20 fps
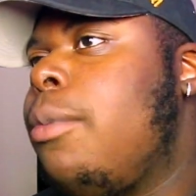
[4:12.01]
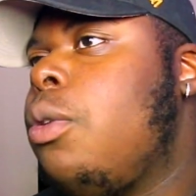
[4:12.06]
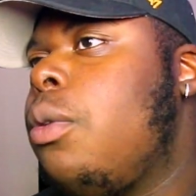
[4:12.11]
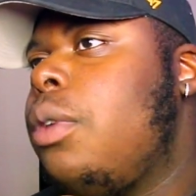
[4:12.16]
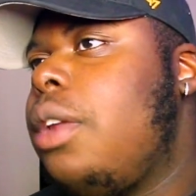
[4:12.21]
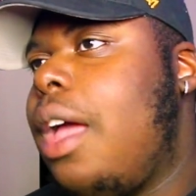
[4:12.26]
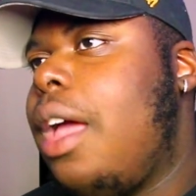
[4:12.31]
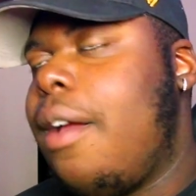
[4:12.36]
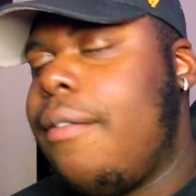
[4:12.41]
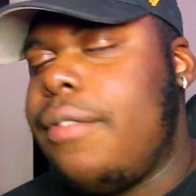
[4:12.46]
Do
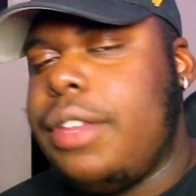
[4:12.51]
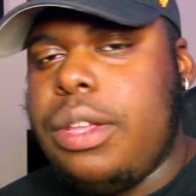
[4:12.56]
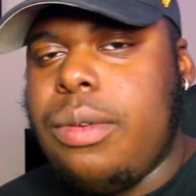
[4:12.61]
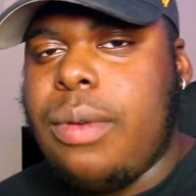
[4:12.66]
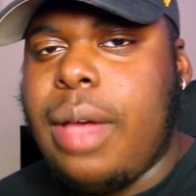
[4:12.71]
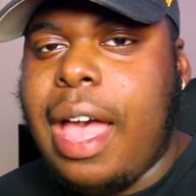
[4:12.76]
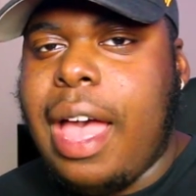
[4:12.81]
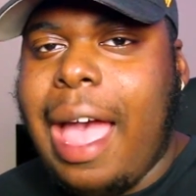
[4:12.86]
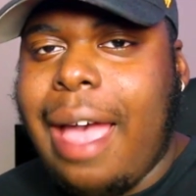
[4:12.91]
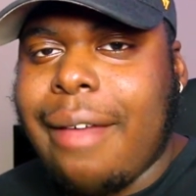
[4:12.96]
whatever you
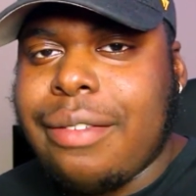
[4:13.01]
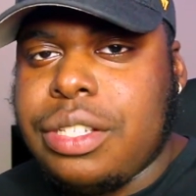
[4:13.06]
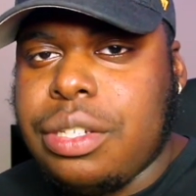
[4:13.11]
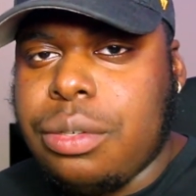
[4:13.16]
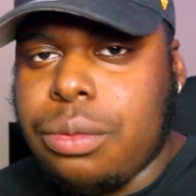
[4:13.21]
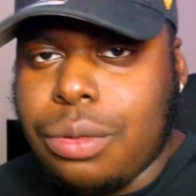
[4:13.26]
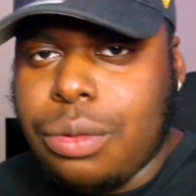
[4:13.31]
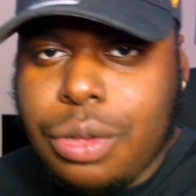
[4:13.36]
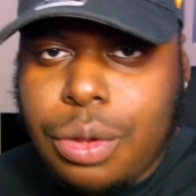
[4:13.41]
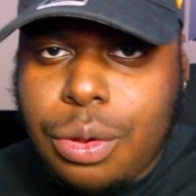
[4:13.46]
have
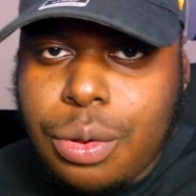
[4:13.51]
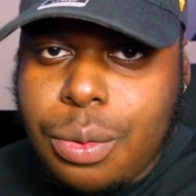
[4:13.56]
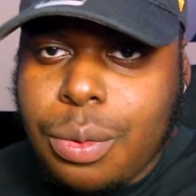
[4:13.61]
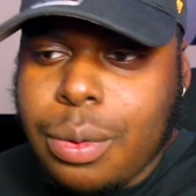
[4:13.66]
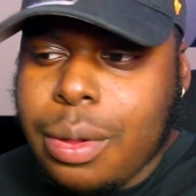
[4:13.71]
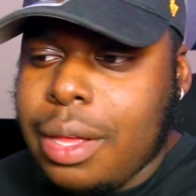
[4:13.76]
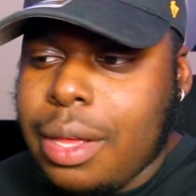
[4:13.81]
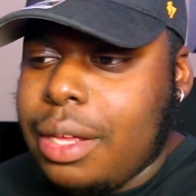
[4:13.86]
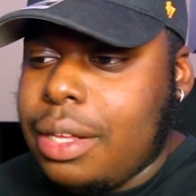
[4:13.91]
to do,